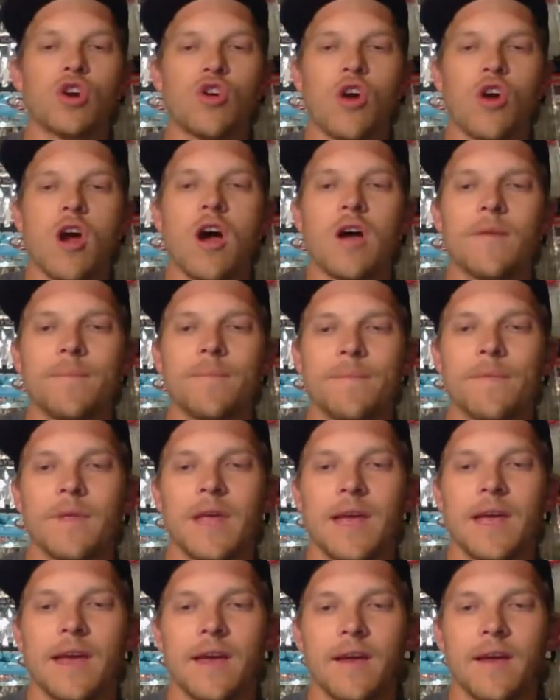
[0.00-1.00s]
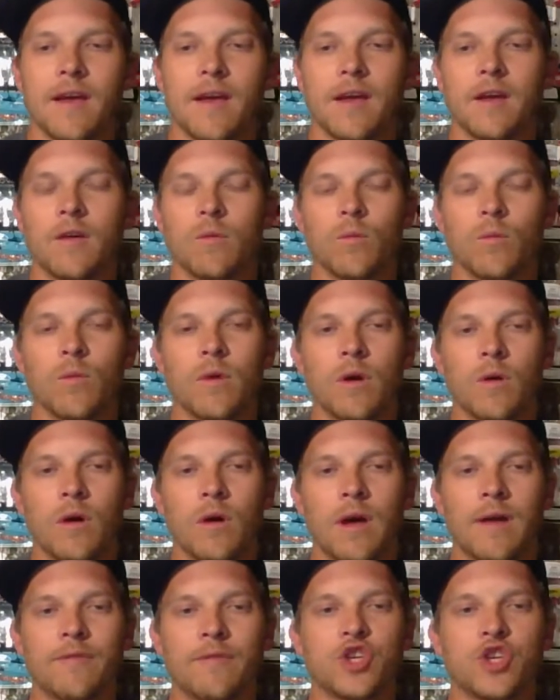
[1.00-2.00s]
Craw.
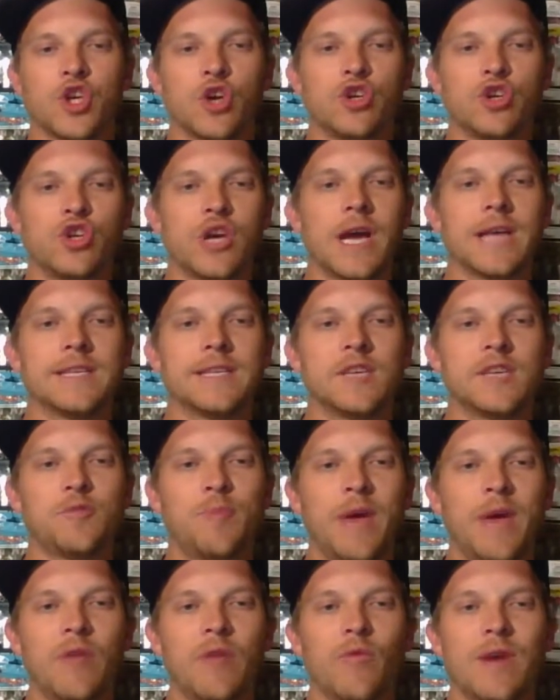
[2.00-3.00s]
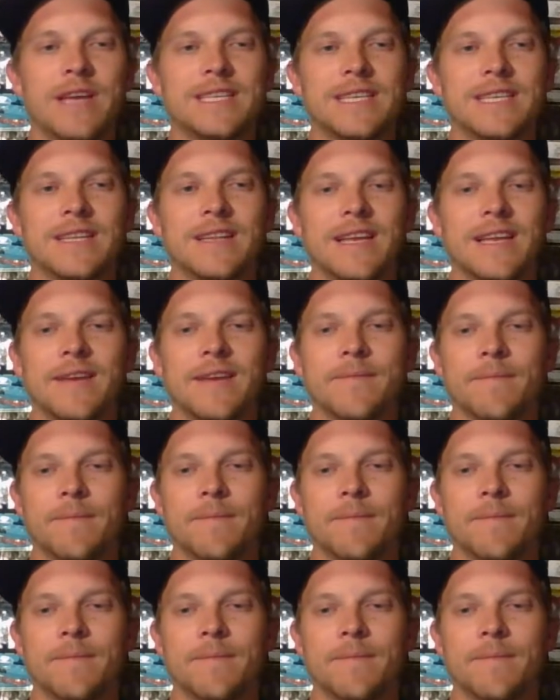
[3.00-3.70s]
Showed you guys this bait recently.